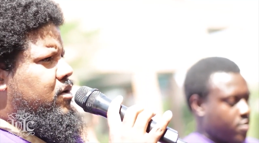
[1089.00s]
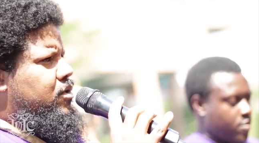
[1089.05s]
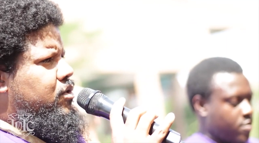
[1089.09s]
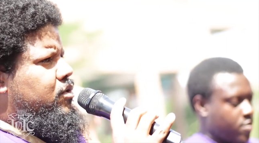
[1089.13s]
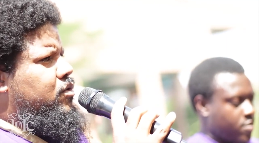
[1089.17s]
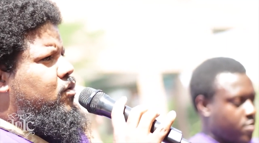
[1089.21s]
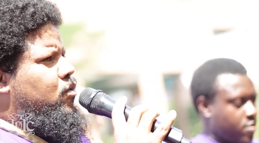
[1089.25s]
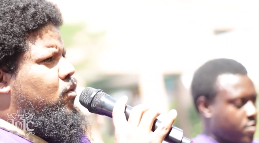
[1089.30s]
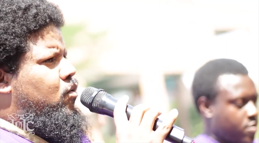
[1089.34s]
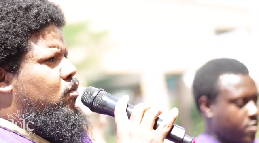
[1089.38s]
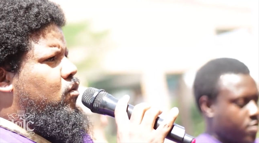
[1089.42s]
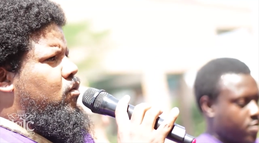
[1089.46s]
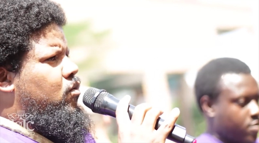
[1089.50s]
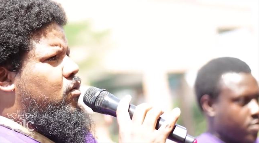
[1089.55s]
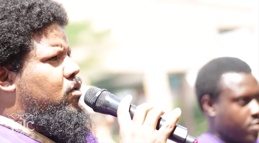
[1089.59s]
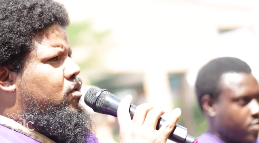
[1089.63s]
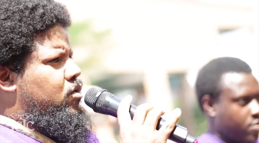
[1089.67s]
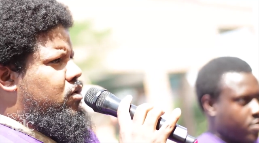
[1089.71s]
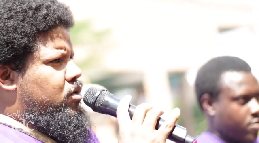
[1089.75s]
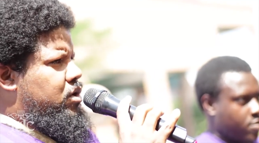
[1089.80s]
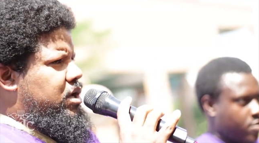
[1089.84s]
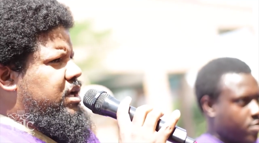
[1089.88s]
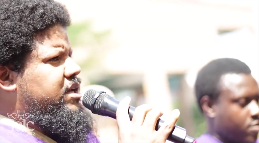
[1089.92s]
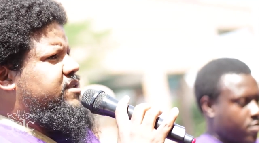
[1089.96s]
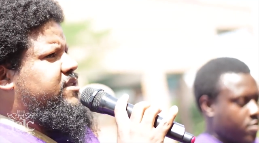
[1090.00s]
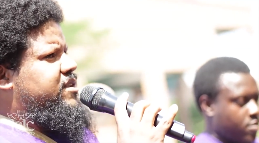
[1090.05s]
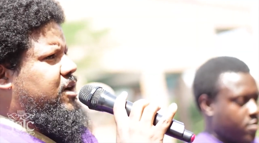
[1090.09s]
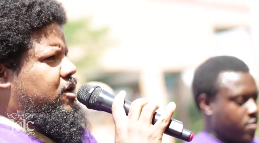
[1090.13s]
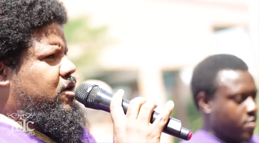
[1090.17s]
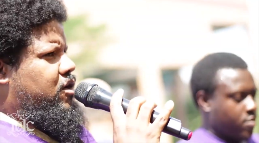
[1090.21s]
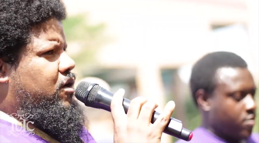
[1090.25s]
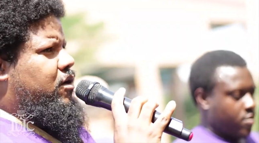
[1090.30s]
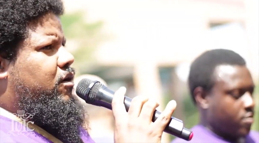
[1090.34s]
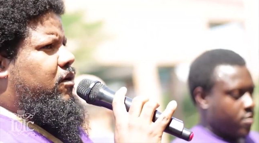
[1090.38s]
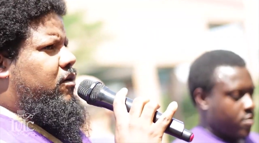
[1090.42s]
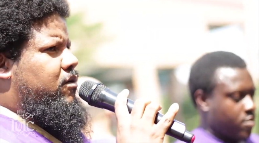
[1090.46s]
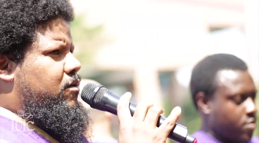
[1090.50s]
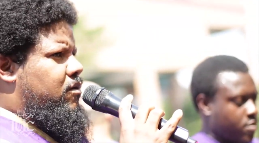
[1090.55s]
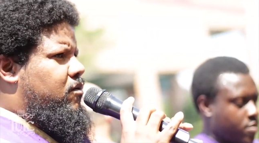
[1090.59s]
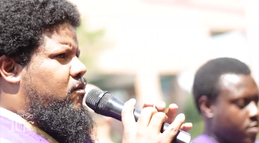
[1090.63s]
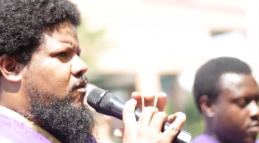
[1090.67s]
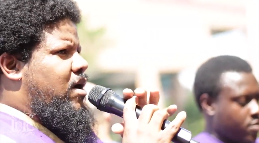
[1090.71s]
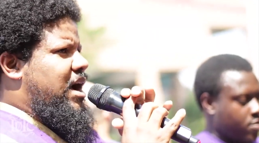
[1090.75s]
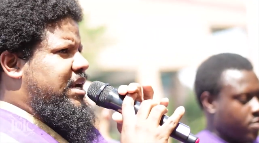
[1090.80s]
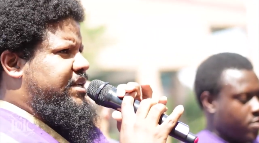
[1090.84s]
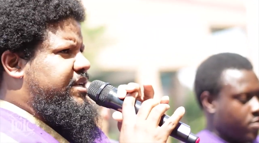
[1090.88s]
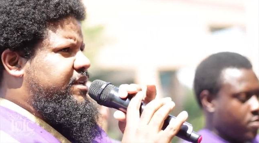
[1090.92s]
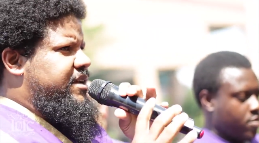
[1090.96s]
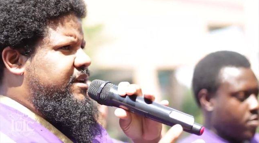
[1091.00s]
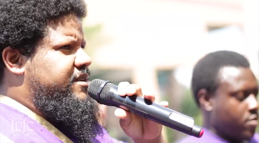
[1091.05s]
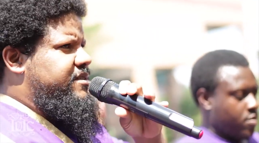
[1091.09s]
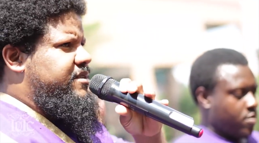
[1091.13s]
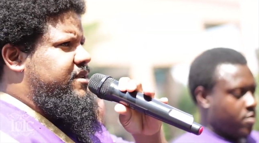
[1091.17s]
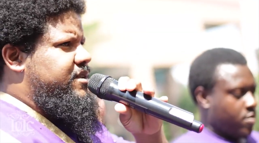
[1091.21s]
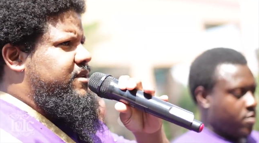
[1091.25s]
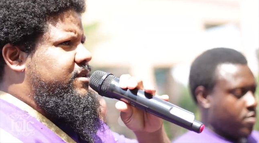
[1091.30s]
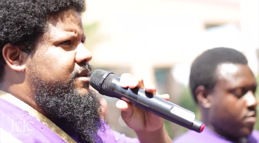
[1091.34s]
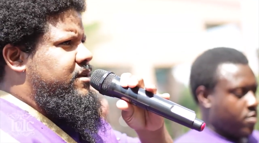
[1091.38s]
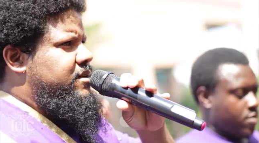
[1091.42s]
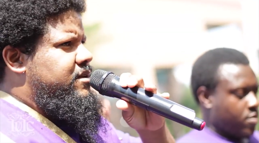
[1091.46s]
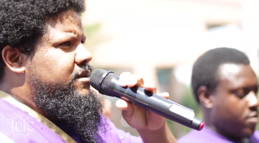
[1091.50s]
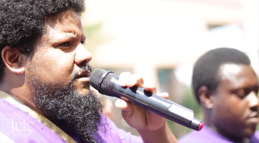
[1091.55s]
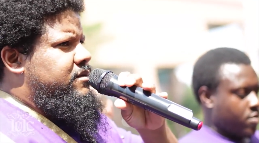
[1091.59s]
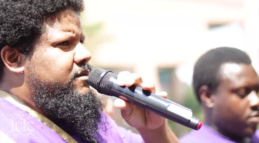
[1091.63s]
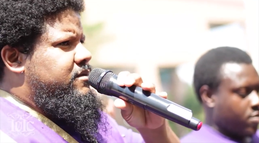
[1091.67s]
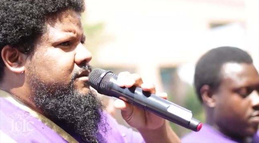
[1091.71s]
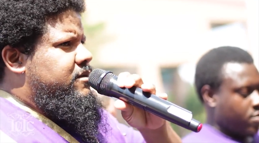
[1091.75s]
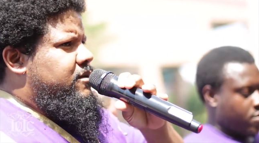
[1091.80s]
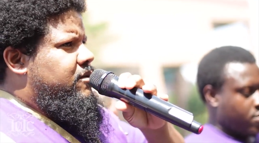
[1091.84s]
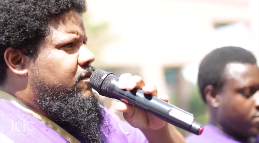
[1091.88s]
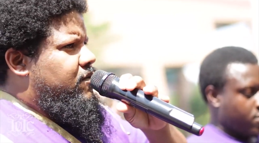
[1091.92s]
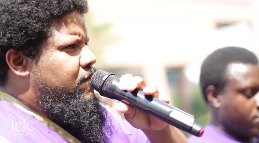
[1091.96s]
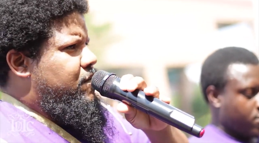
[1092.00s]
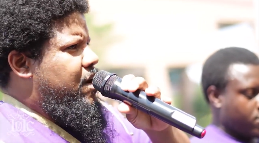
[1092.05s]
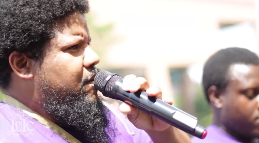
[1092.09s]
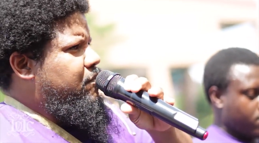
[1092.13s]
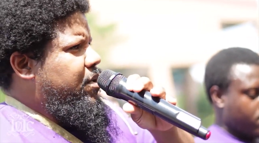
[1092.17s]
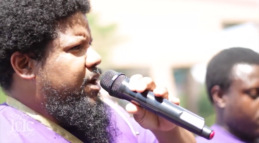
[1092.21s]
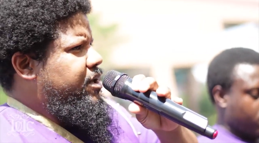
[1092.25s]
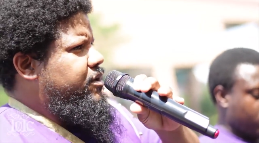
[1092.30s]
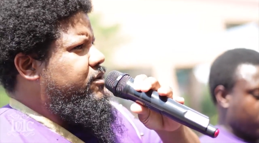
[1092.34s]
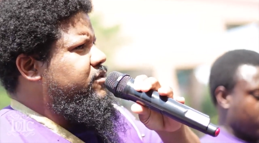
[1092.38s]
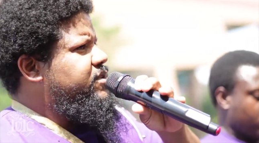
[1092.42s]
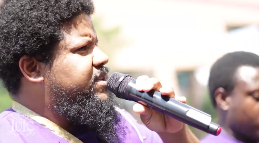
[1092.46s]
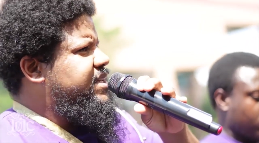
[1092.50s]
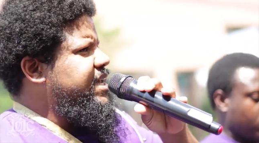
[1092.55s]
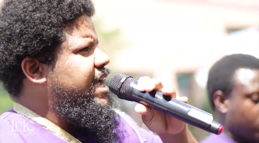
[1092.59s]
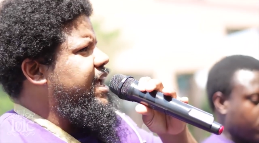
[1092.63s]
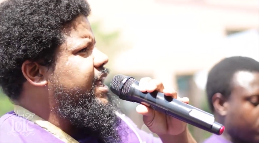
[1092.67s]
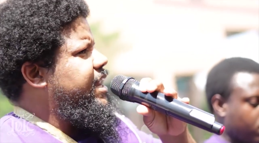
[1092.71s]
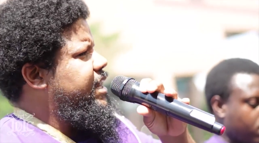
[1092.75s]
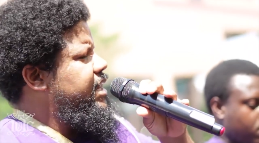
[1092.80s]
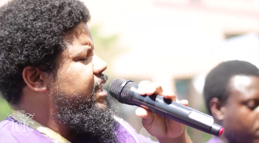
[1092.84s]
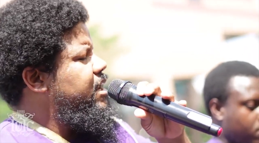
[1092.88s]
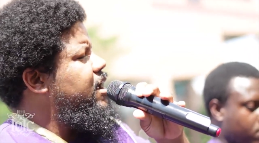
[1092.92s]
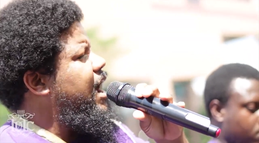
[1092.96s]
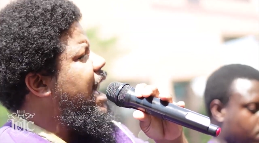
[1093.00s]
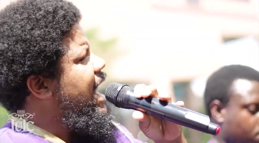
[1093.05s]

Speaker 1: child and it's a girl. It's a girl. Watch this. Remember you said,